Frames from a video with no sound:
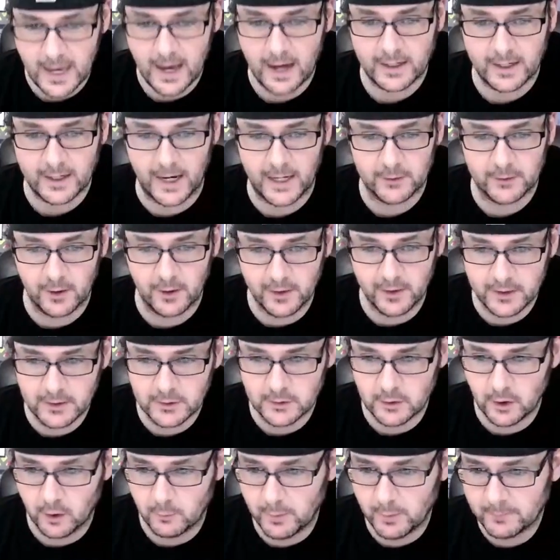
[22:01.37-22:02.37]
Connor, I'll let you
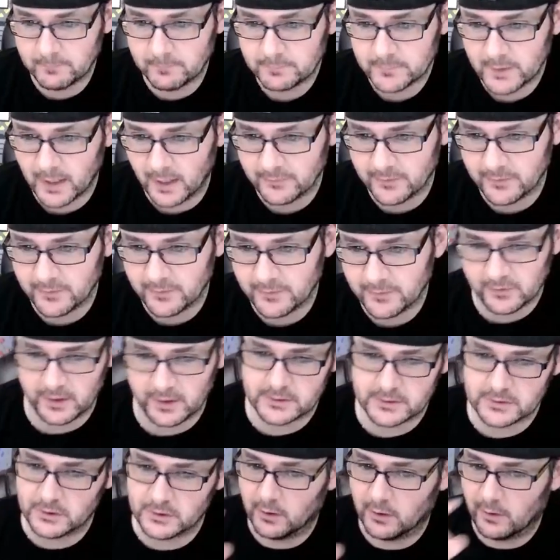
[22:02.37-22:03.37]
know, man. I'll definitely let
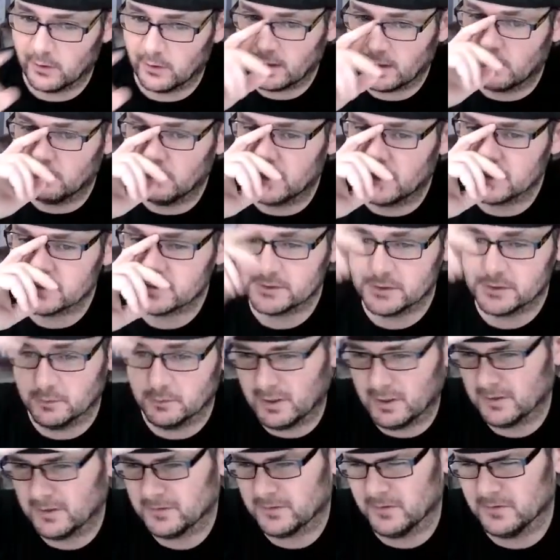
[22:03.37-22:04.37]
you know. I'll, I'll message you
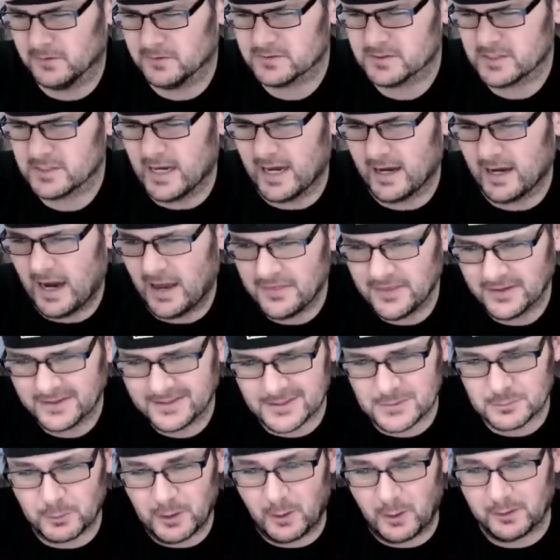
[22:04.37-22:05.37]
about those. Yeah, I think there's
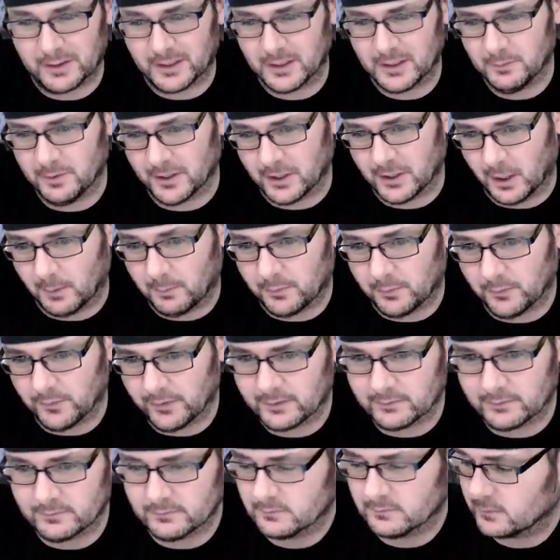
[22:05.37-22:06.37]
probably going to be a couple
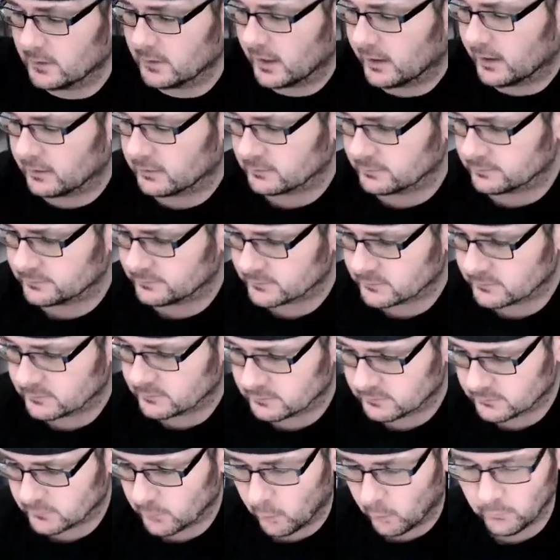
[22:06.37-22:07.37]
that are
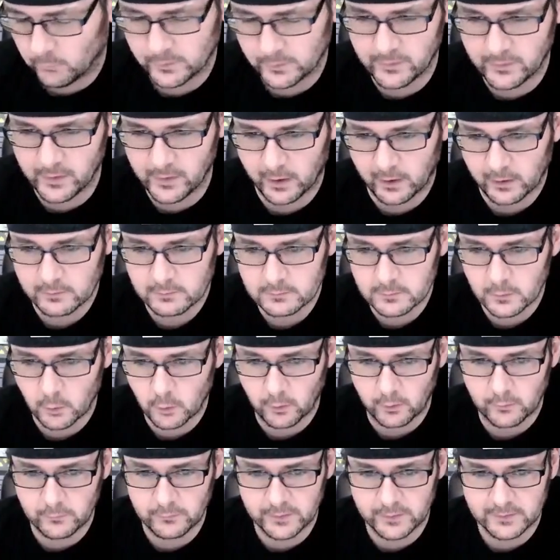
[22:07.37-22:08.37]
only there
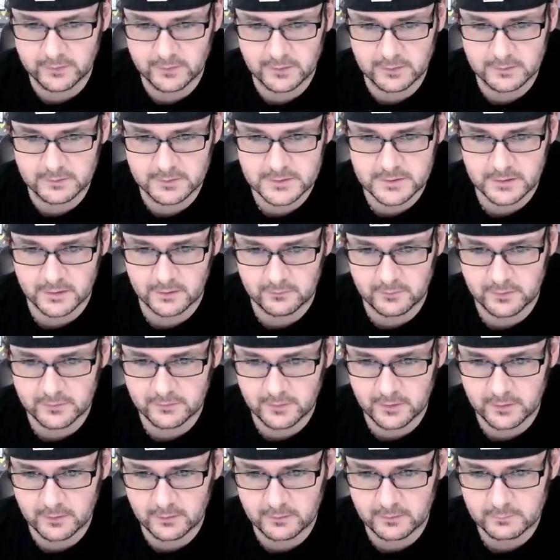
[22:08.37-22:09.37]
or only in the Discovery
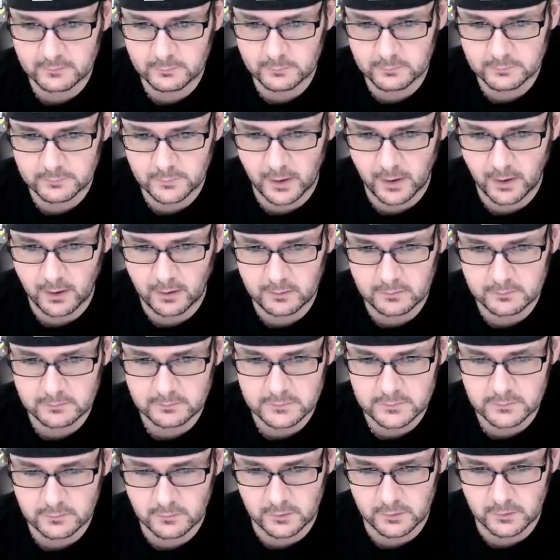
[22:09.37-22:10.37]
Center uh,
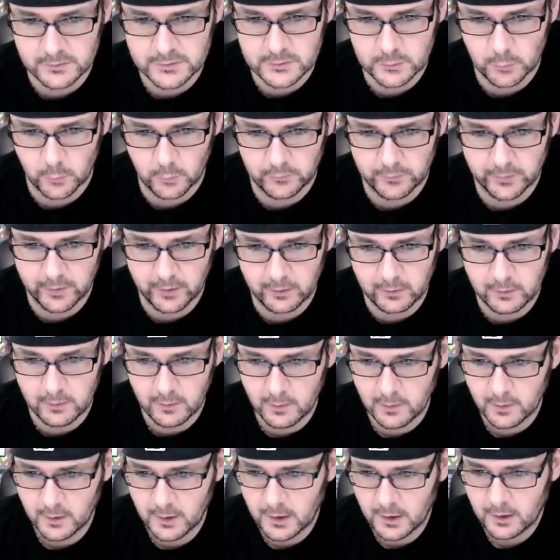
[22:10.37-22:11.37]
little store there.
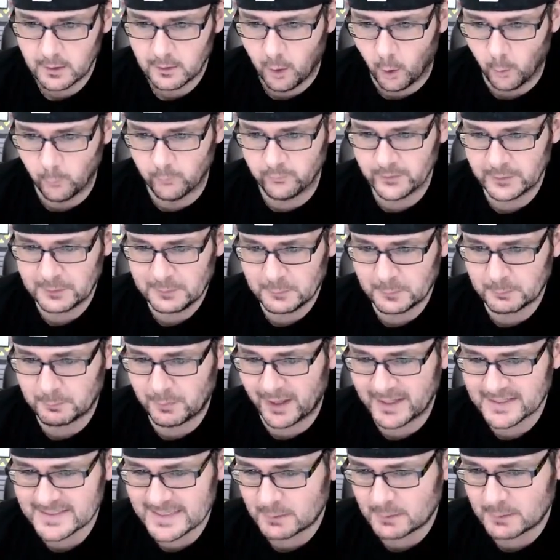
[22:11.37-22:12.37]
Hopefully,
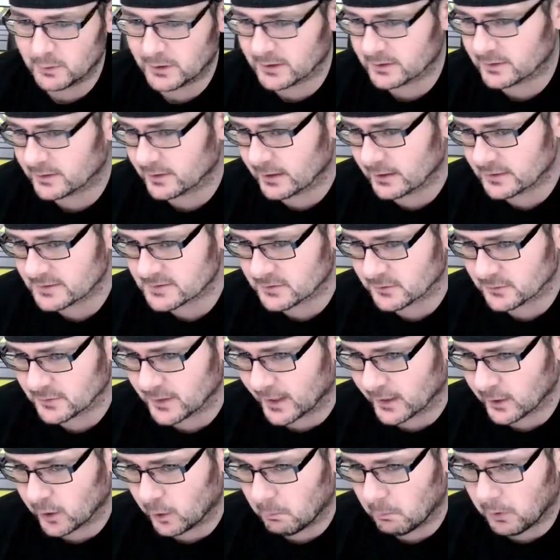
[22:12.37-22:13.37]
by the time we get there, they're
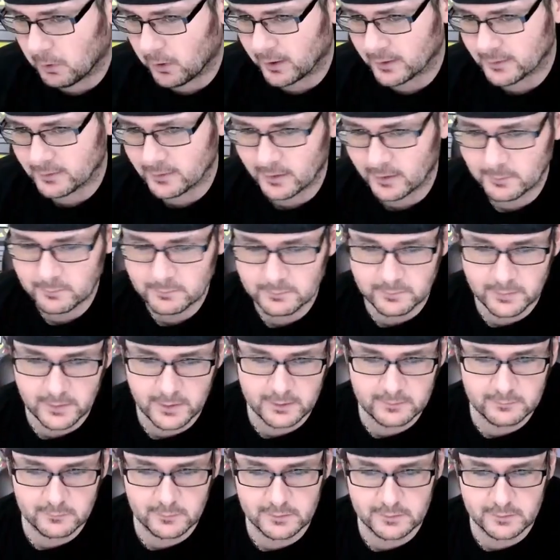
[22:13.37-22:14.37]
not all bought up,
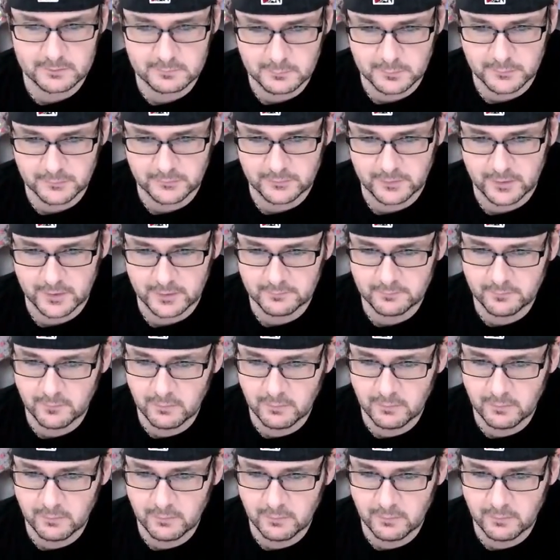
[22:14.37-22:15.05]
but we'll we'll see.